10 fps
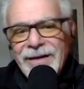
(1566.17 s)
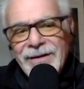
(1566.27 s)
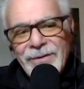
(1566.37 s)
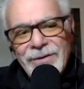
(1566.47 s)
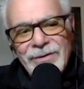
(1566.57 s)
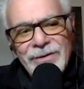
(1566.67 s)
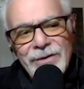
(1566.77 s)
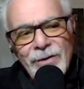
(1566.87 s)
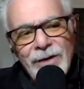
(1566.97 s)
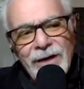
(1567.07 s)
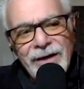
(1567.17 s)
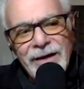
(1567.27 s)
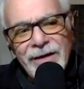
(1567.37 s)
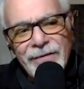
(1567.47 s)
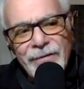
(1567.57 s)
that we do in Ojai,
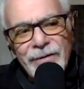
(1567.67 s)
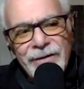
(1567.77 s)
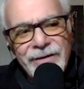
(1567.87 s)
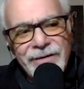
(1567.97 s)
California.